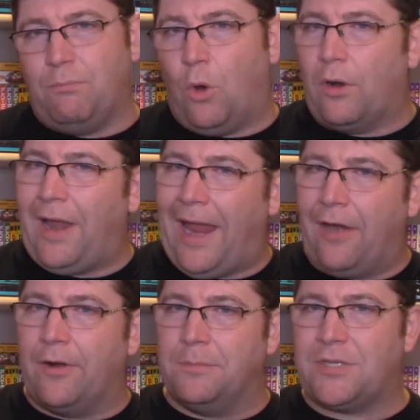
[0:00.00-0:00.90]
more
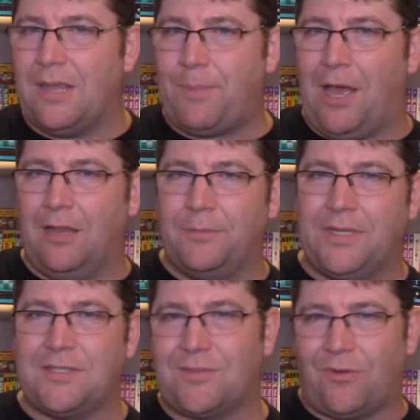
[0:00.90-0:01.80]
harem-type
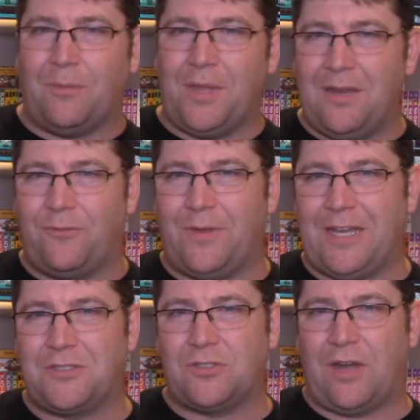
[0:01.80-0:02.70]
elements from
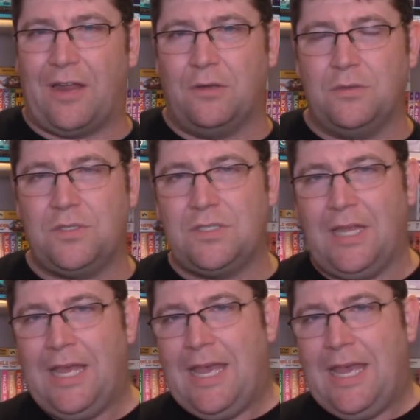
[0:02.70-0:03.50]
Infinite Stratos.